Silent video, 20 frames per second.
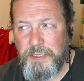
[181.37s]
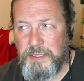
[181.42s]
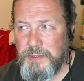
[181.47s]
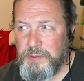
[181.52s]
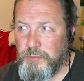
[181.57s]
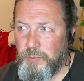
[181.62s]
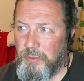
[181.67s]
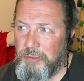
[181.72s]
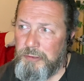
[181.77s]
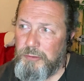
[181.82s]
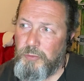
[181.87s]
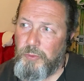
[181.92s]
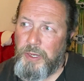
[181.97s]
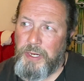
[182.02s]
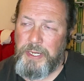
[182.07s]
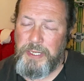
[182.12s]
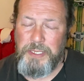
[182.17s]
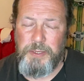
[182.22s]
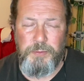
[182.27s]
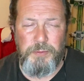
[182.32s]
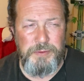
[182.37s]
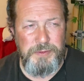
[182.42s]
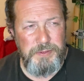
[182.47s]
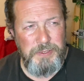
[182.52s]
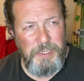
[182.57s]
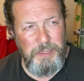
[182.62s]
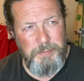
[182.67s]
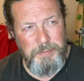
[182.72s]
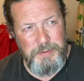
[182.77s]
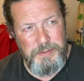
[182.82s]
because we're away and he wants to
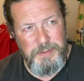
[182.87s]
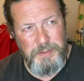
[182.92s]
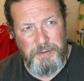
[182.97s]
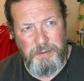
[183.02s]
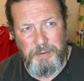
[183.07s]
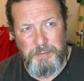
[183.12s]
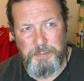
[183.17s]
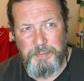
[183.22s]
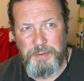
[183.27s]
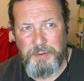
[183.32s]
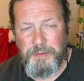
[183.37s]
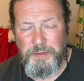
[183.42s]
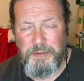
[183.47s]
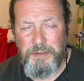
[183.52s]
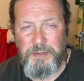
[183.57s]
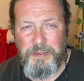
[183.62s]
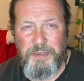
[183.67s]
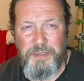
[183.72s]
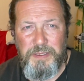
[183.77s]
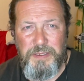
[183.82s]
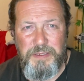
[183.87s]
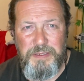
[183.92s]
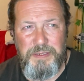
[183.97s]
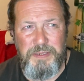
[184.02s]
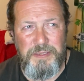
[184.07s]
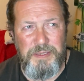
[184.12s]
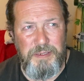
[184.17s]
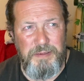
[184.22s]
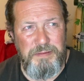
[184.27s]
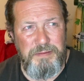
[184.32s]
keep it tight. But you
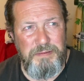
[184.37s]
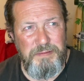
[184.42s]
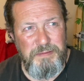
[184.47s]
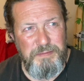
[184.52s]
know,